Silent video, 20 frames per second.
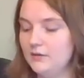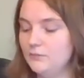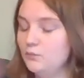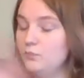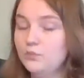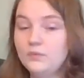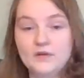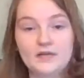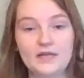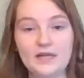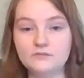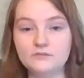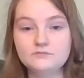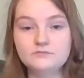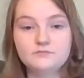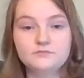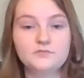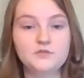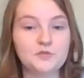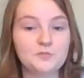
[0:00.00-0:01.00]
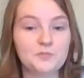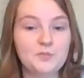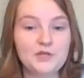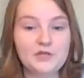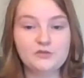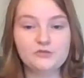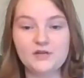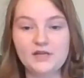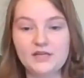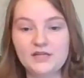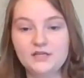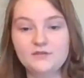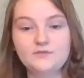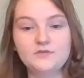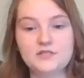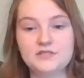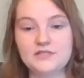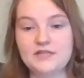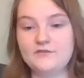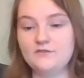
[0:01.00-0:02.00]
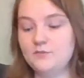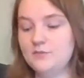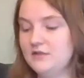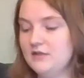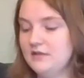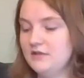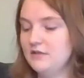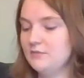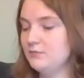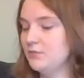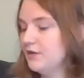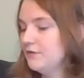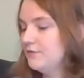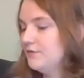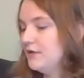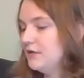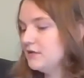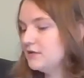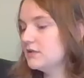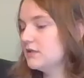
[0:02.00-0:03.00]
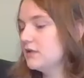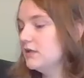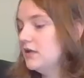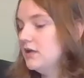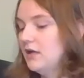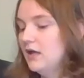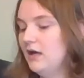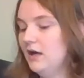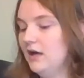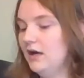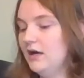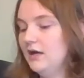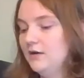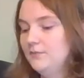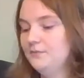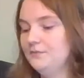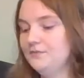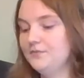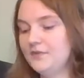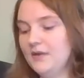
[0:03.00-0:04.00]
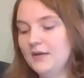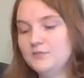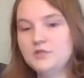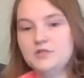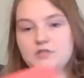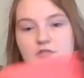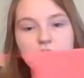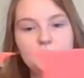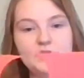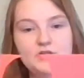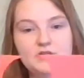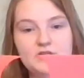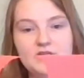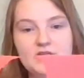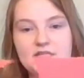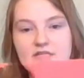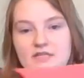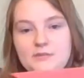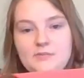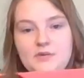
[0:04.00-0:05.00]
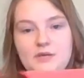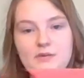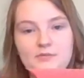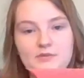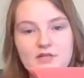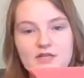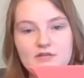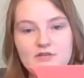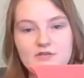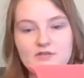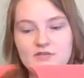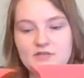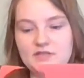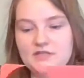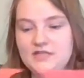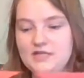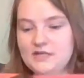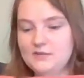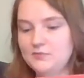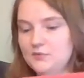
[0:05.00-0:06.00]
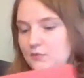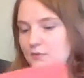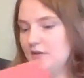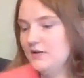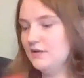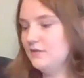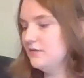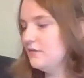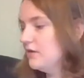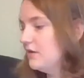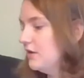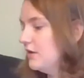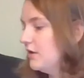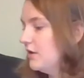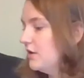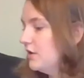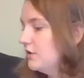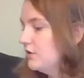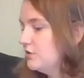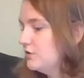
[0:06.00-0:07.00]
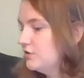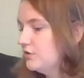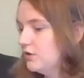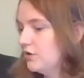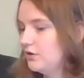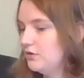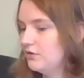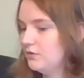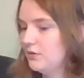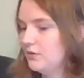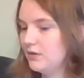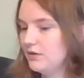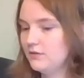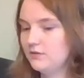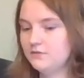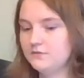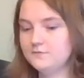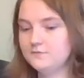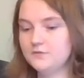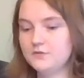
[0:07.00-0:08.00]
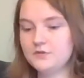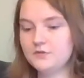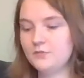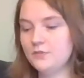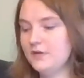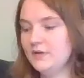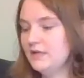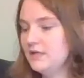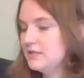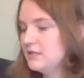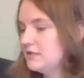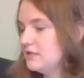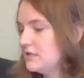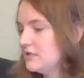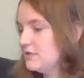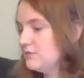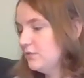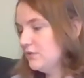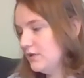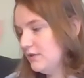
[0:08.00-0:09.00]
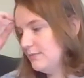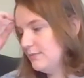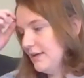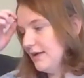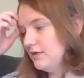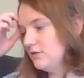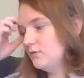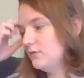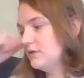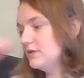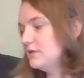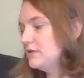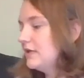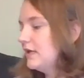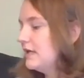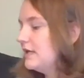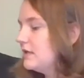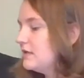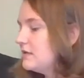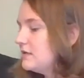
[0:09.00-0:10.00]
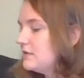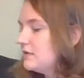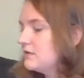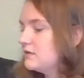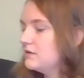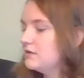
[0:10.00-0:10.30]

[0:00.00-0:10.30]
again, just be creative. Doesn't have to be anything perfect. I'm just reusing the same paper that I used the sample with. So for the wings, it doesn't really matter what size.